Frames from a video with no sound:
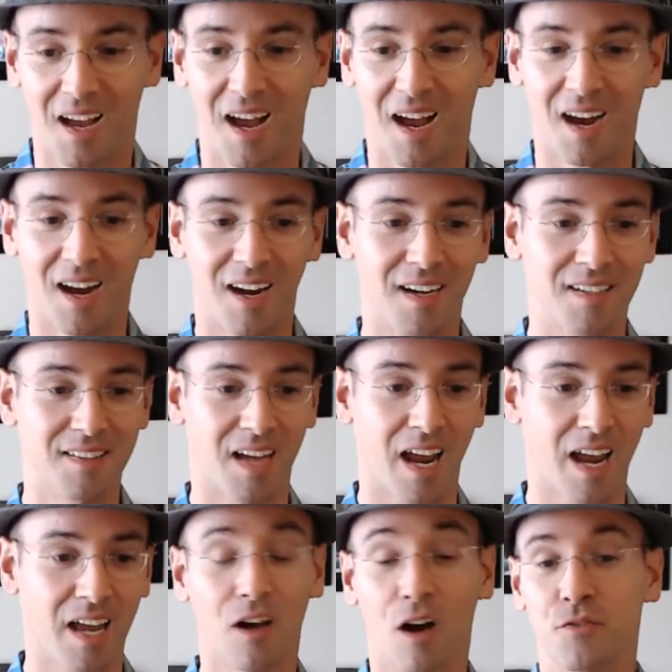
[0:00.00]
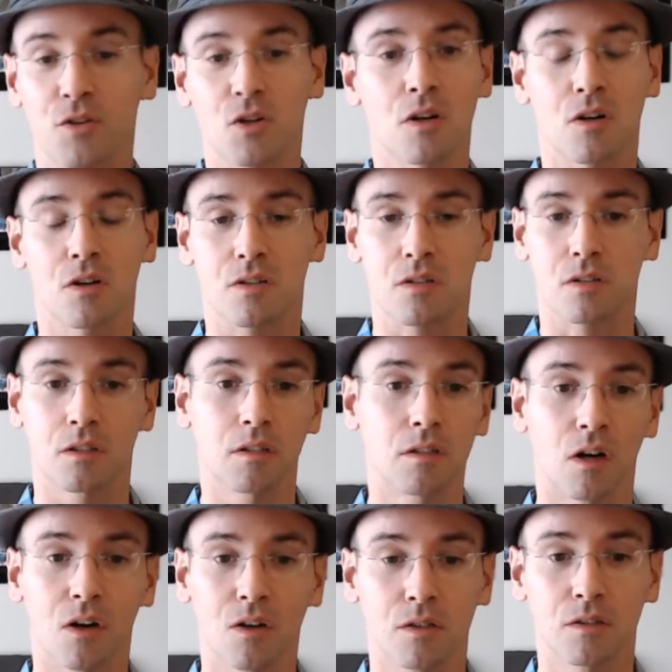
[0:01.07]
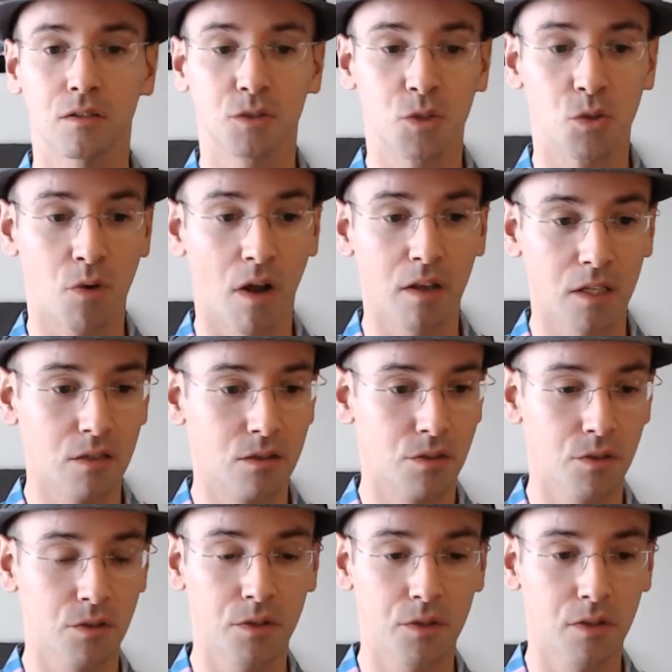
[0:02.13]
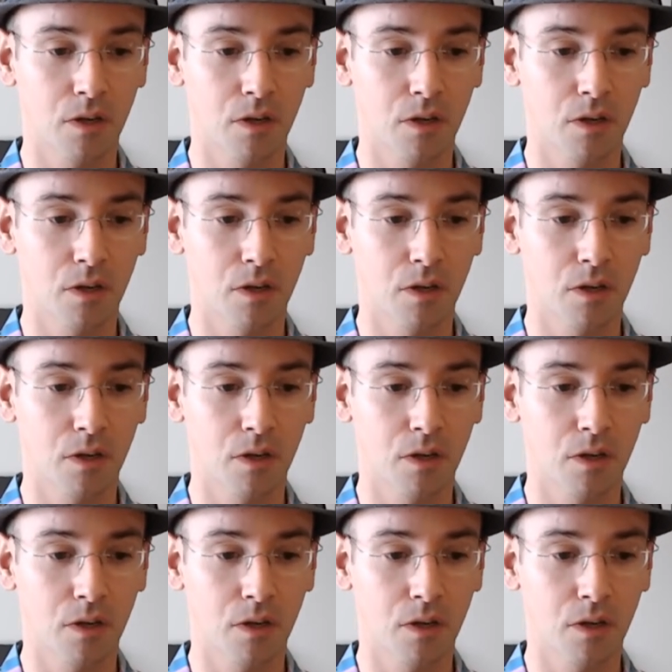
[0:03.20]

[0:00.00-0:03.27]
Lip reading: And of course, you know, you run into,